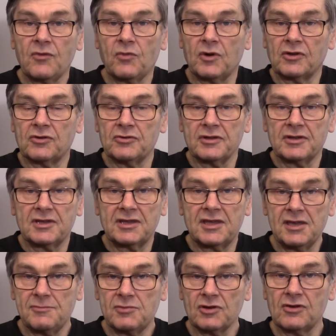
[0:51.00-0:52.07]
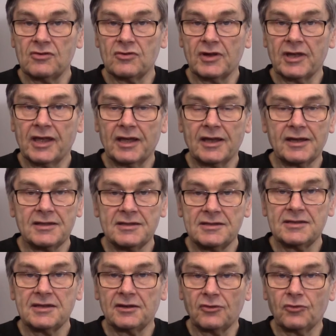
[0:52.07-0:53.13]
We're going to keep you going
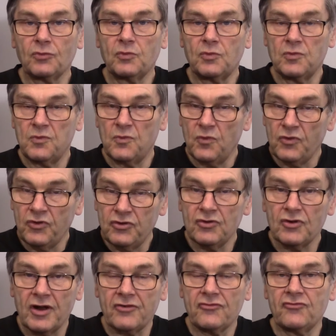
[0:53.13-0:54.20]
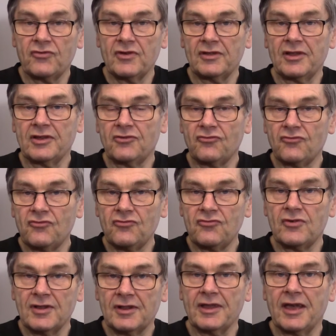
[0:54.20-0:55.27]
until you are
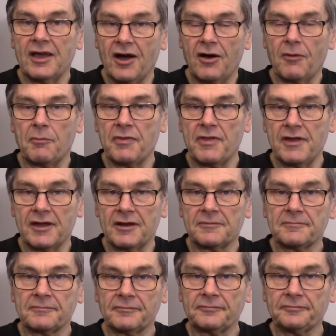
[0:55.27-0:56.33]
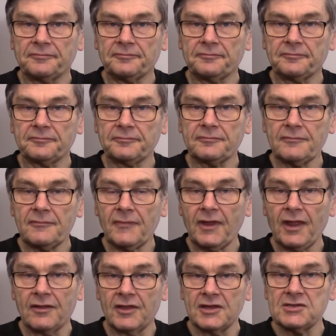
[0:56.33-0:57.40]
really up there.
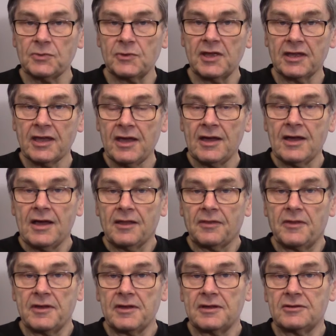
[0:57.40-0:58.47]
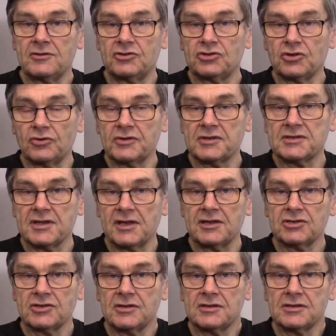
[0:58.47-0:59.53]
This week the jog
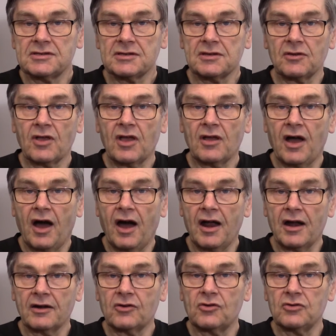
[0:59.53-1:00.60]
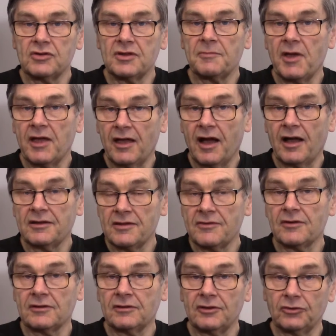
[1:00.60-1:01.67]
sessions are going to be
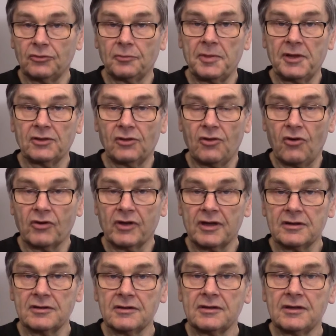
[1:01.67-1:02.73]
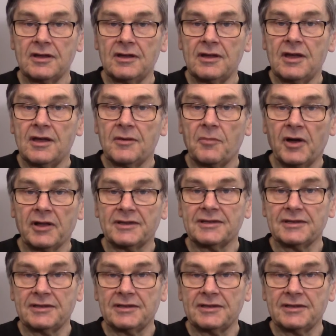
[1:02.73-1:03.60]
another little bit longer, but